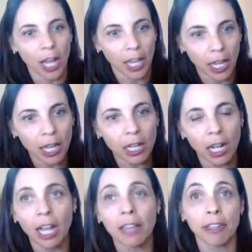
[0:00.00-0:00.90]
Right?
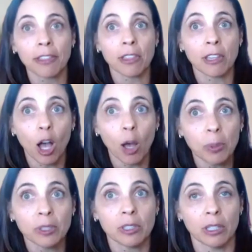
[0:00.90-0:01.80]
And I think that the
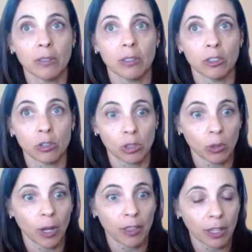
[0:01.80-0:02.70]
opposite is
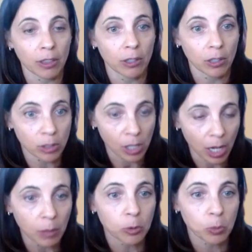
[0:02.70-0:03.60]
true. I think there's
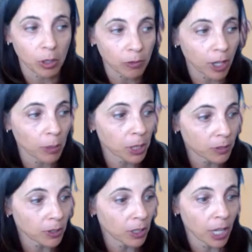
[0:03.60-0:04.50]
times where families